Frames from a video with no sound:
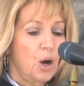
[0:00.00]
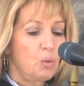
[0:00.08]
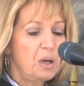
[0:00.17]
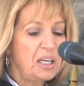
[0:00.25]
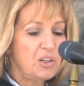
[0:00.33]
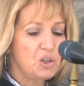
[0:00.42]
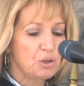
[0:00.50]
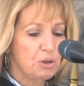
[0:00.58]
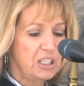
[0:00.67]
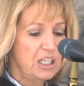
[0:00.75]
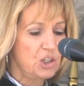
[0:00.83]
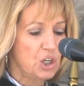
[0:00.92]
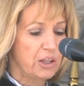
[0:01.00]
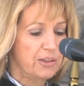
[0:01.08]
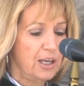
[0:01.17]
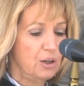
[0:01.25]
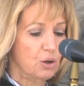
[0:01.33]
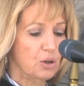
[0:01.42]
We need strategic
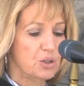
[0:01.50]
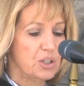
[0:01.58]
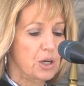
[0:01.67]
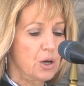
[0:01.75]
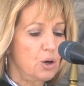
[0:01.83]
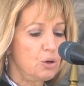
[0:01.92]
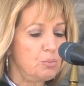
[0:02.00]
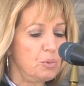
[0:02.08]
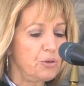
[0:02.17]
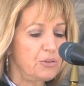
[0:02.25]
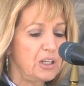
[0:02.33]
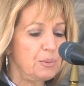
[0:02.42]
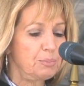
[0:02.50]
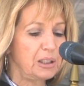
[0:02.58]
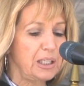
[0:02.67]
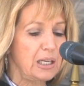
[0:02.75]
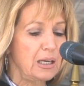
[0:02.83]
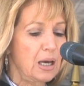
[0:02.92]
thinkers who move
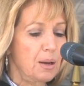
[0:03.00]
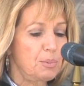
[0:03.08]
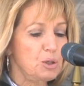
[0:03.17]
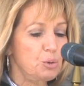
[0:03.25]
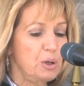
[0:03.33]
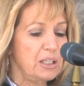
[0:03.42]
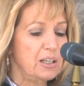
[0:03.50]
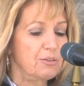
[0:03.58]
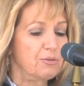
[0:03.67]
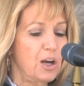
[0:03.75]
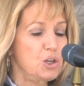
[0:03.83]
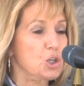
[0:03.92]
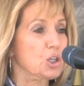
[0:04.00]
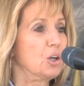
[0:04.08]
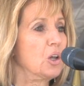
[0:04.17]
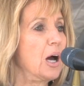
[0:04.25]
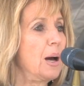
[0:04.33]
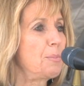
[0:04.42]
nimbly between
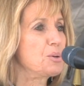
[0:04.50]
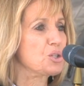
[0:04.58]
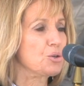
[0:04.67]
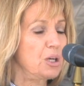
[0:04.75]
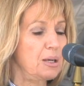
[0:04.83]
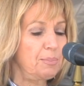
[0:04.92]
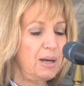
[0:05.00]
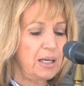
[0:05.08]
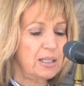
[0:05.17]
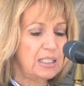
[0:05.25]
conventional upstream,